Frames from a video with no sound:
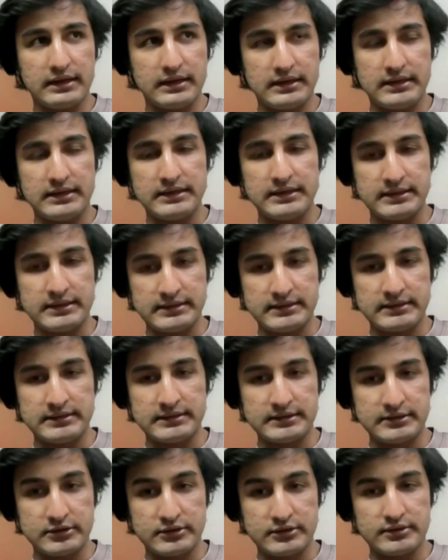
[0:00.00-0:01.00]

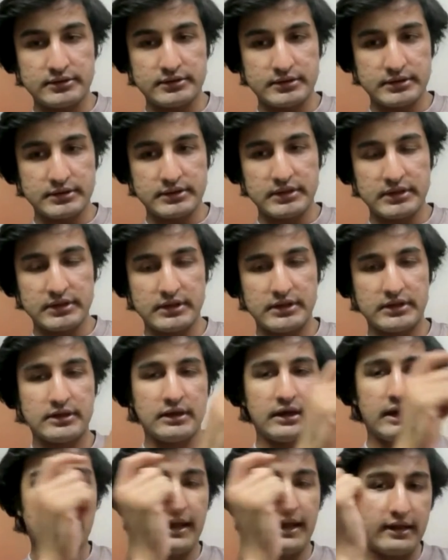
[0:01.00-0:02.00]
uh,
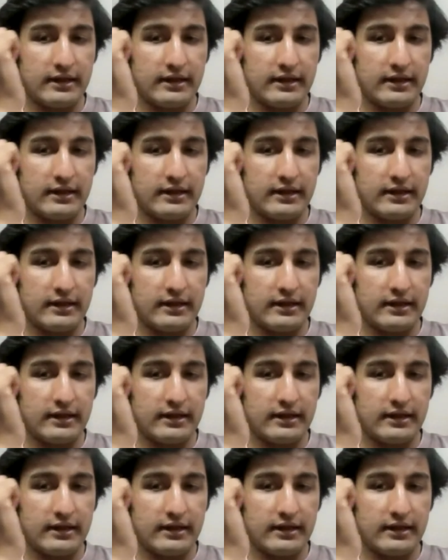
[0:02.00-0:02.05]
the